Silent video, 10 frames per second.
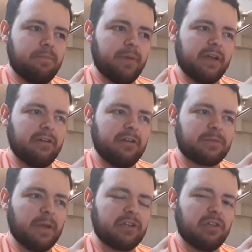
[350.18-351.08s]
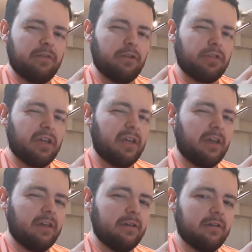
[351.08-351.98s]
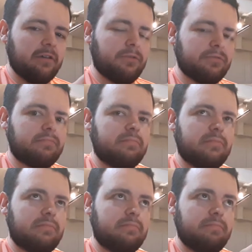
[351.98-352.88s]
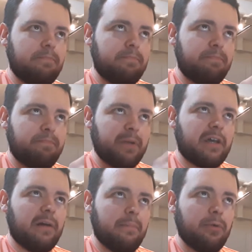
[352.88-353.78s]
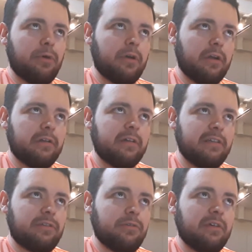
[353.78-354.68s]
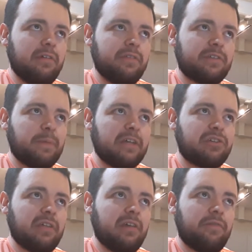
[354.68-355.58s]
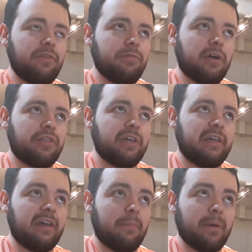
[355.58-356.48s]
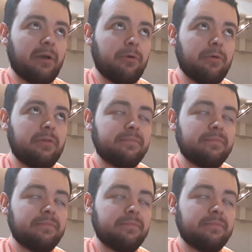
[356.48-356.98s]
better, especially if you're thinking it will become more intuitive, especially if you are thinking about